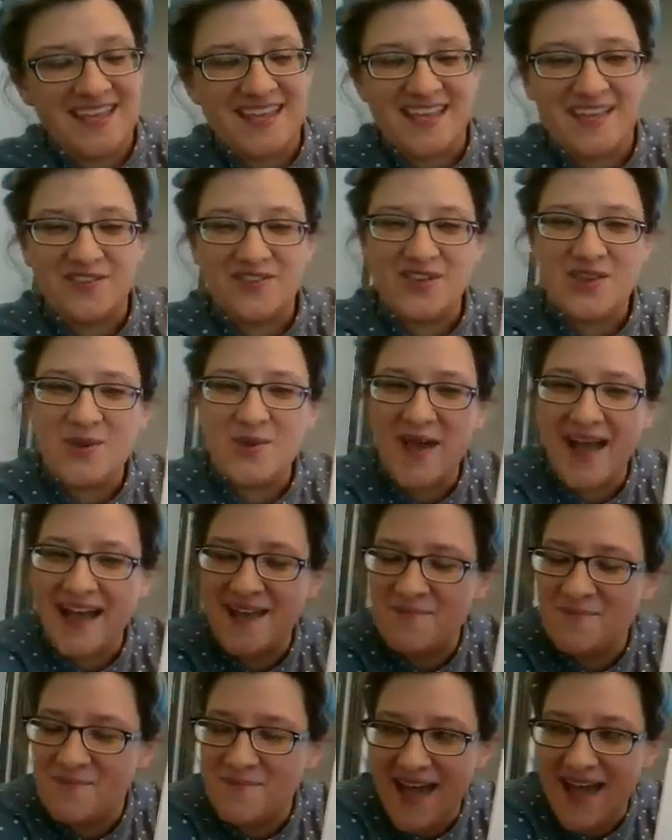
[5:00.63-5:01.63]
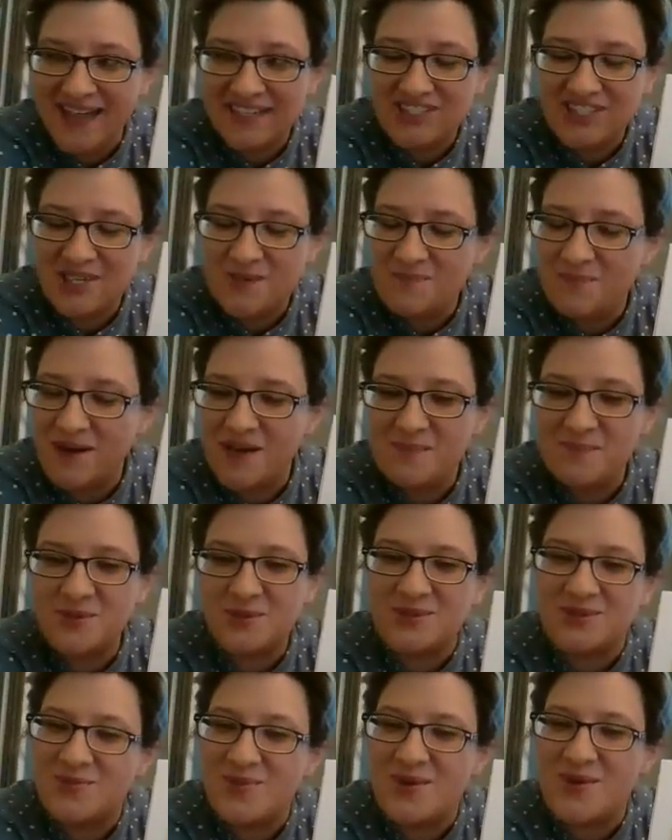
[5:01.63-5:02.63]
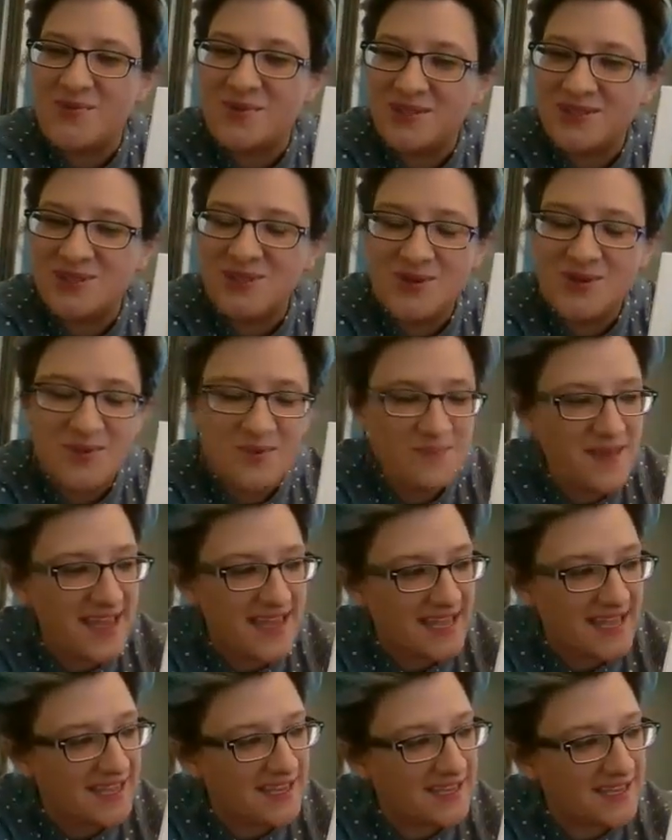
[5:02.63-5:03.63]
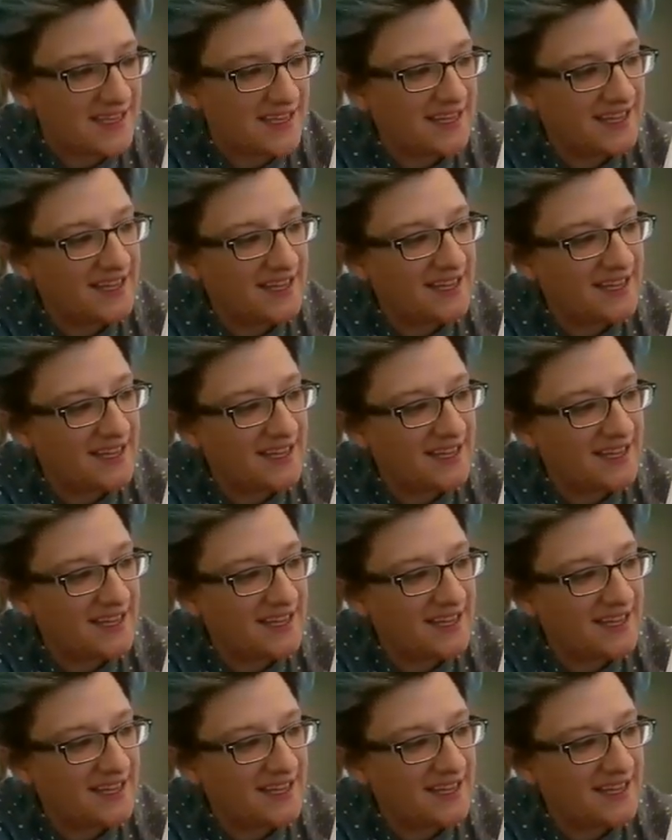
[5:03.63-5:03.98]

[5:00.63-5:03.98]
If you had magic bubbles, what would you make?